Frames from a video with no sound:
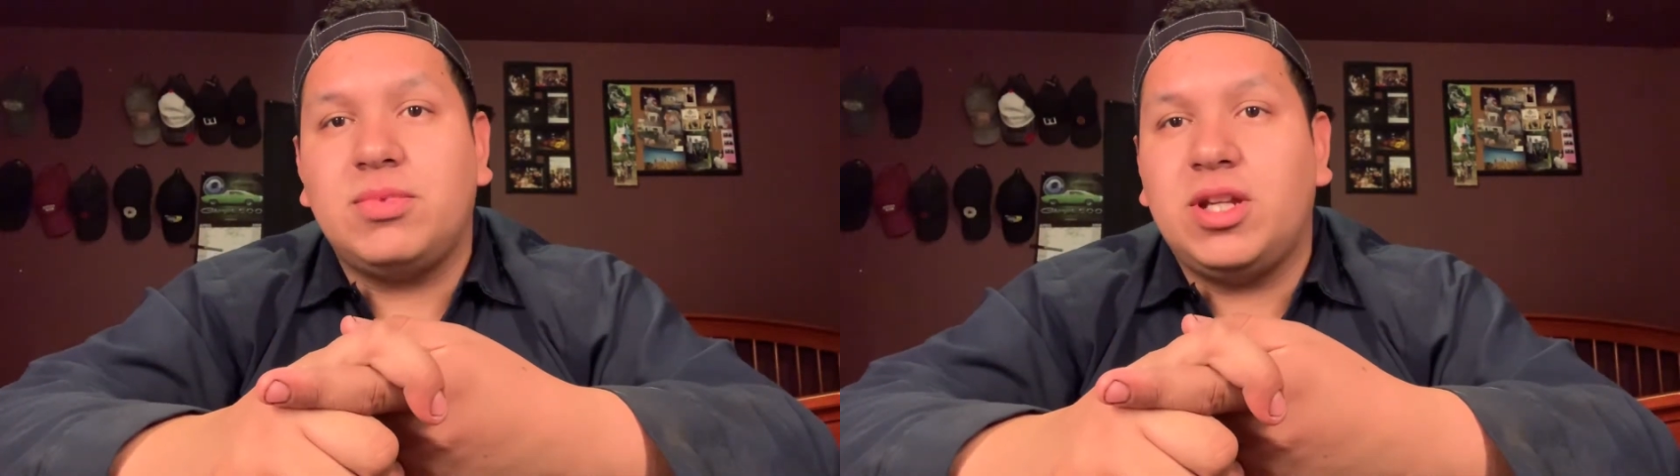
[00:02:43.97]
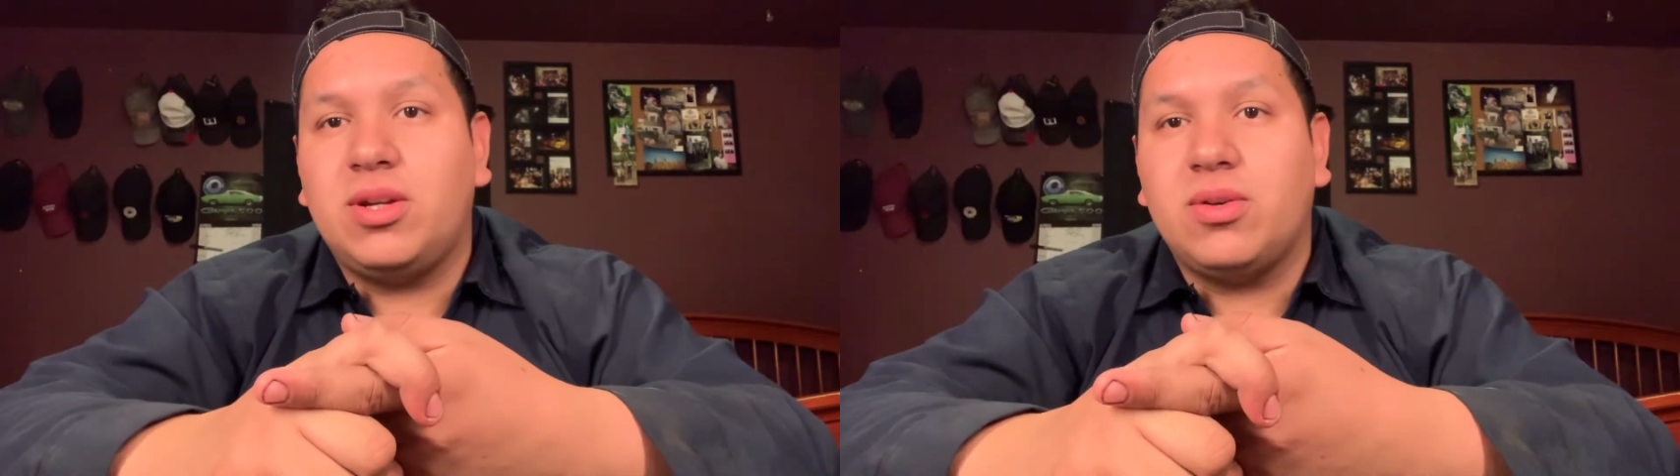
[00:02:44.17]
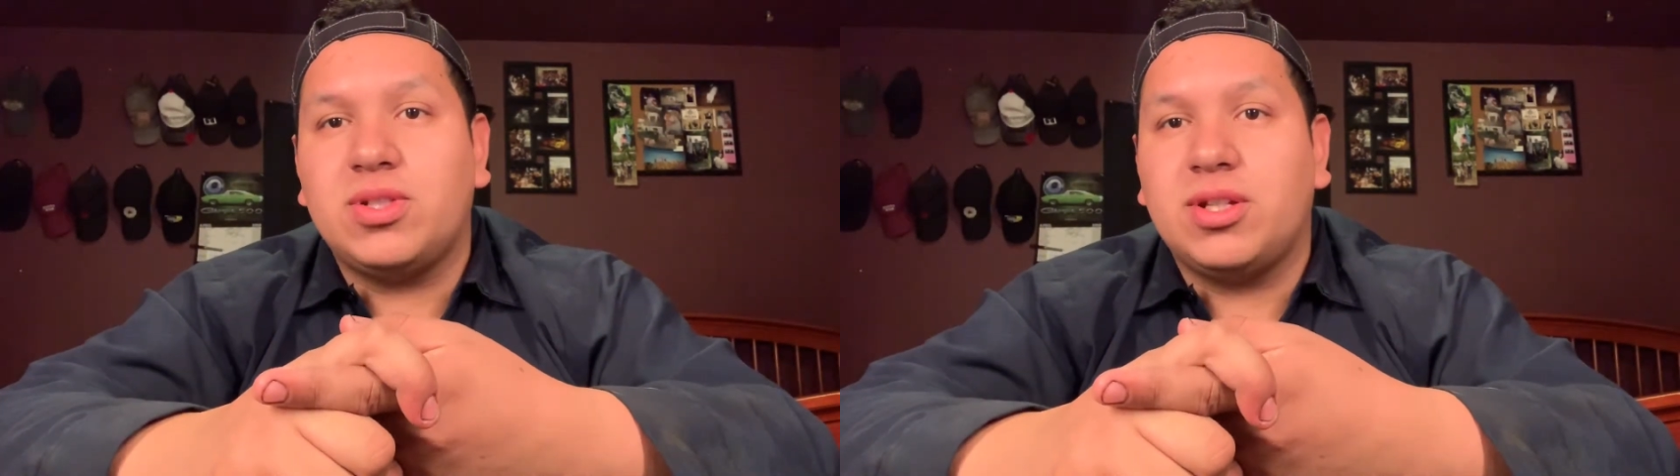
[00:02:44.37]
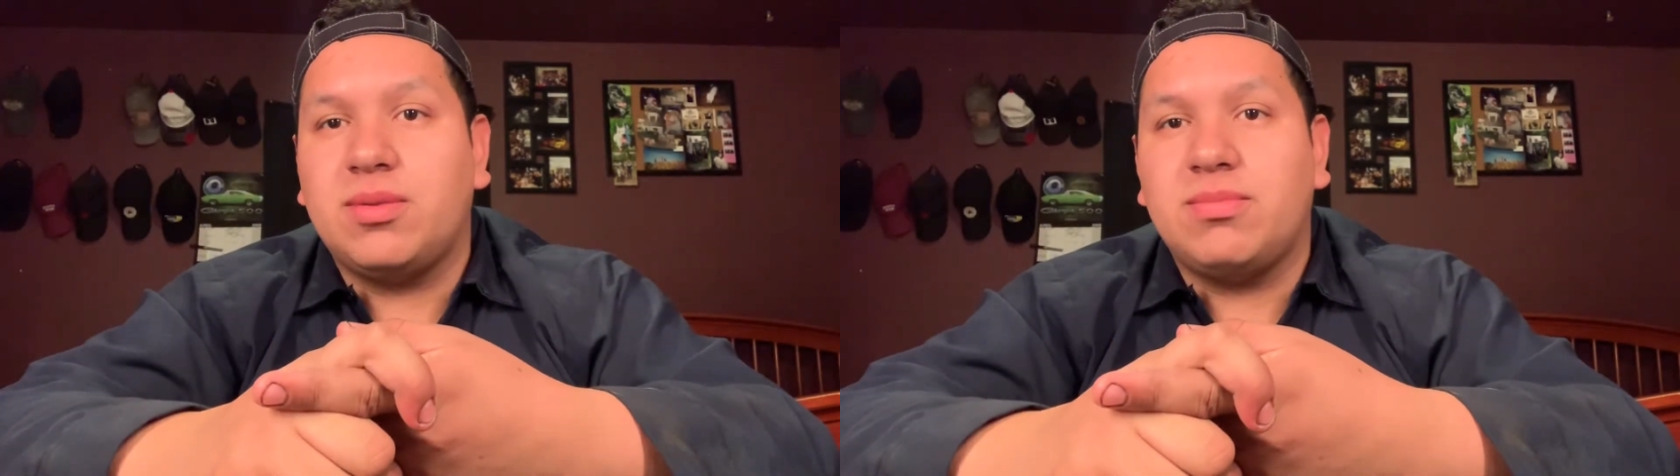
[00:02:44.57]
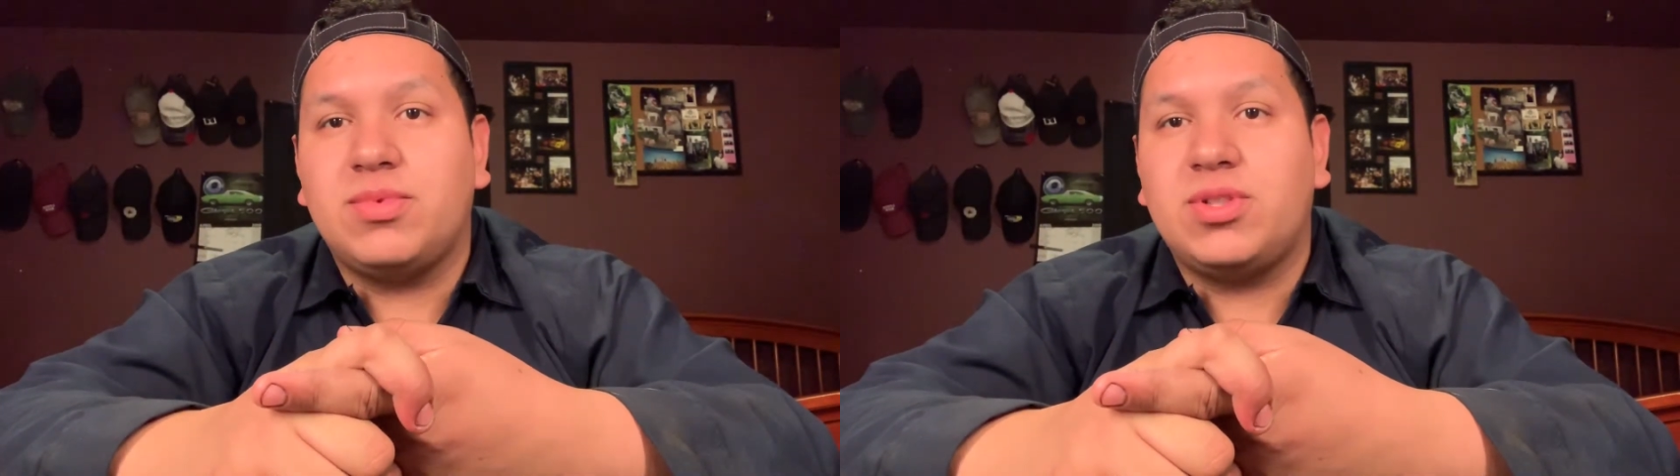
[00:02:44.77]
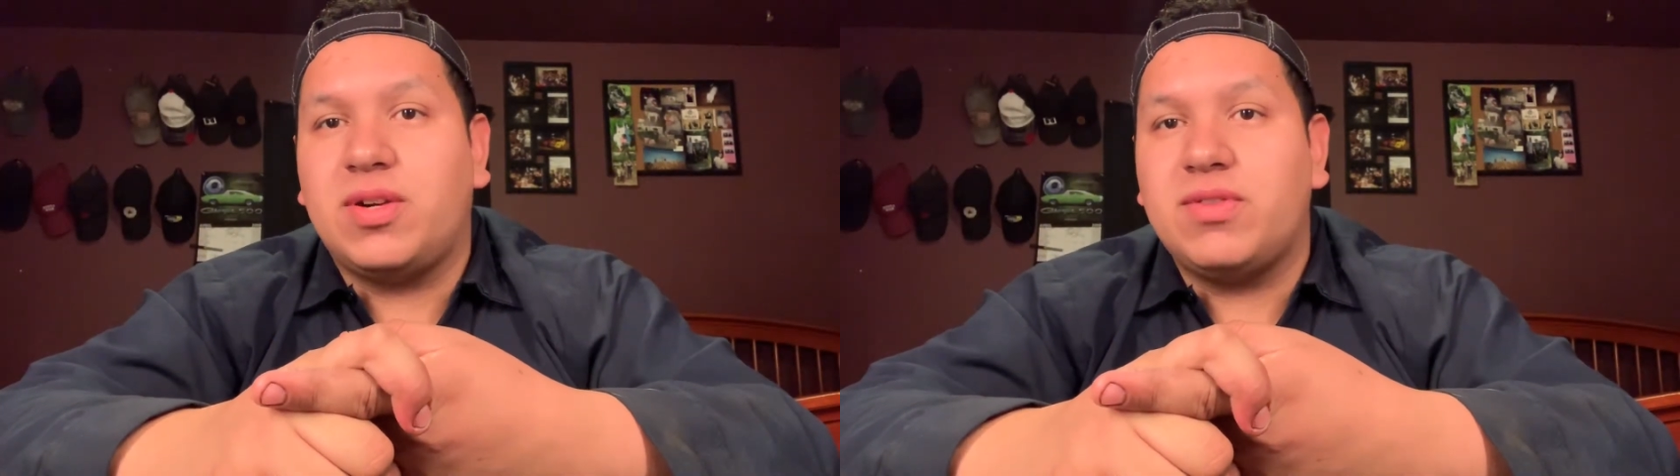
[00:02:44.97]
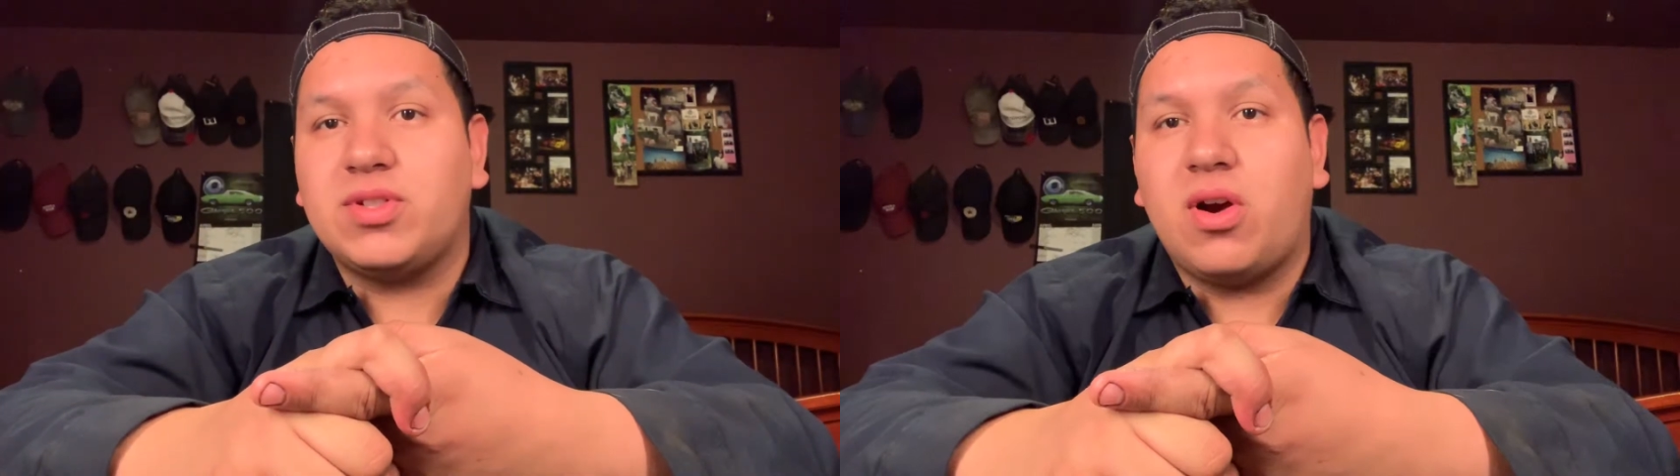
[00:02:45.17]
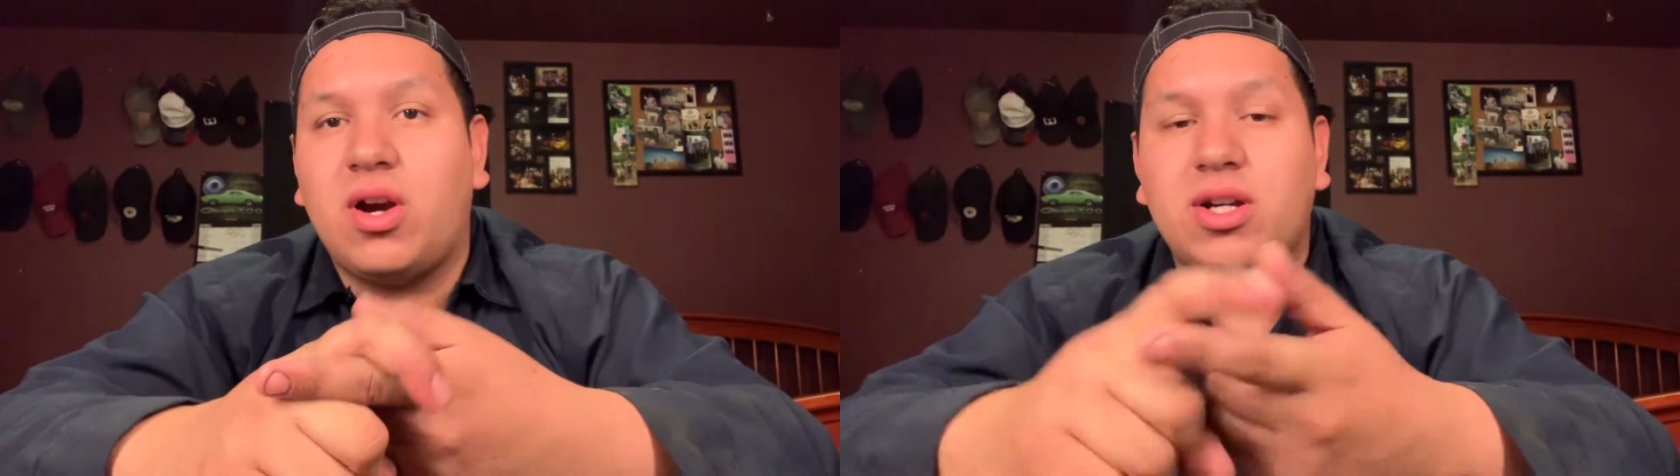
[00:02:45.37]
some service
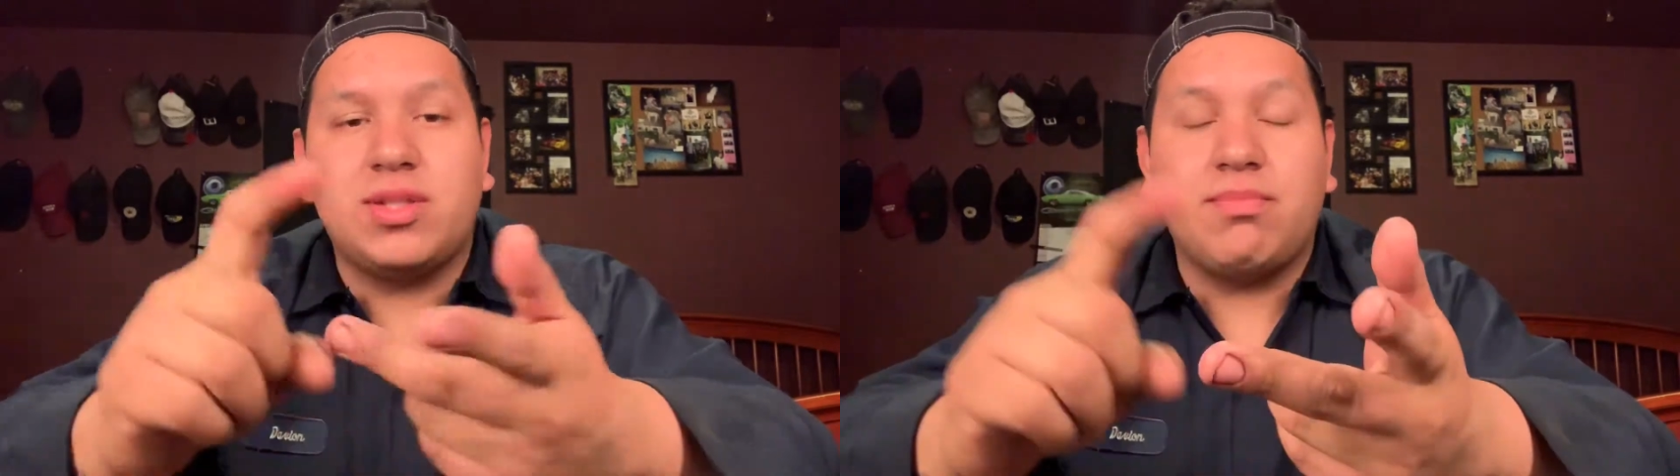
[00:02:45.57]
carts.